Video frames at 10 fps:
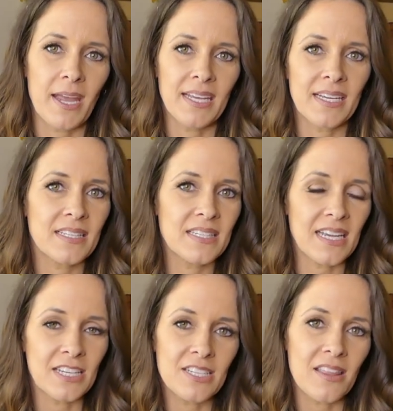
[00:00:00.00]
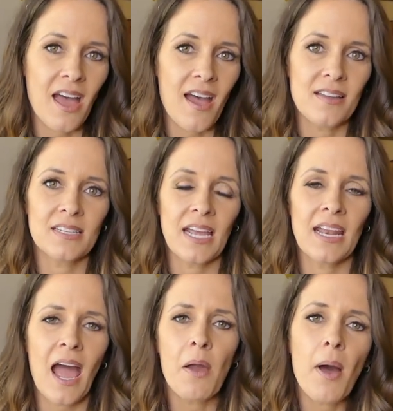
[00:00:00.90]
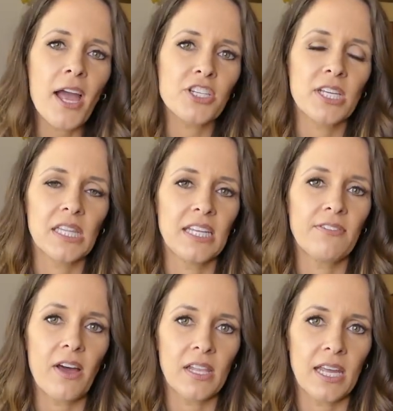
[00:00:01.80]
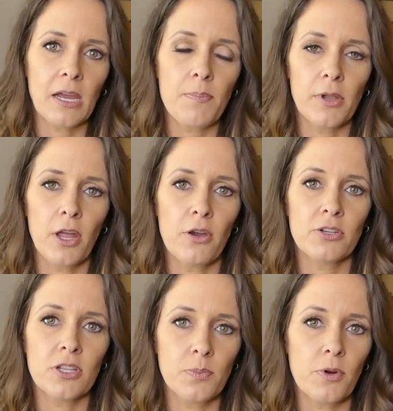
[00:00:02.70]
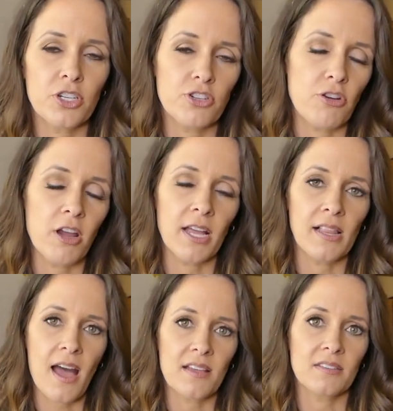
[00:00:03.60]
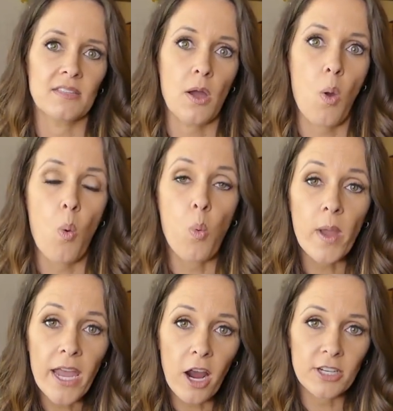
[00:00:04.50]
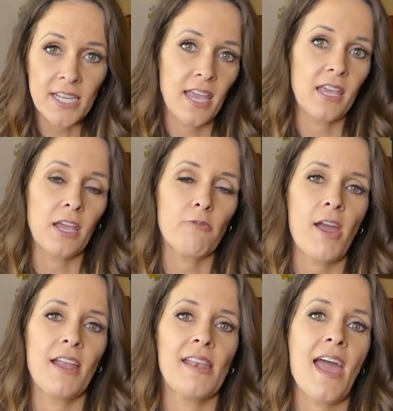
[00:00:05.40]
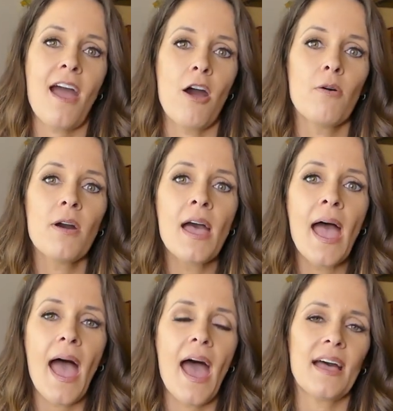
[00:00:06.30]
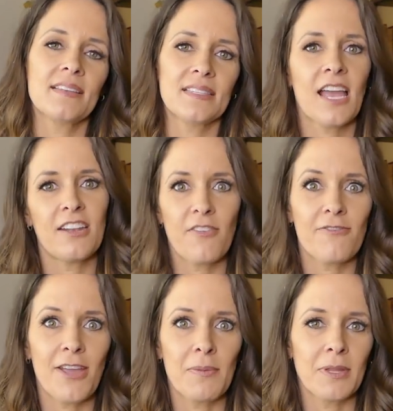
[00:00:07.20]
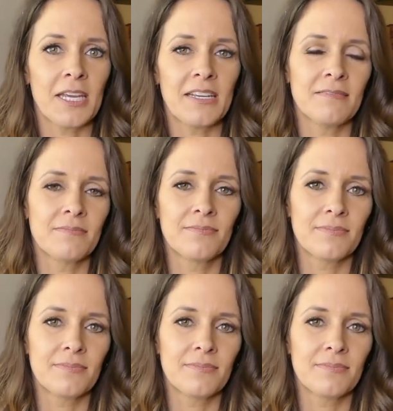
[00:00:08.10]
my kids into that. And I will actually leave a link below to the brush drawing class that we are taking right now as kind of a family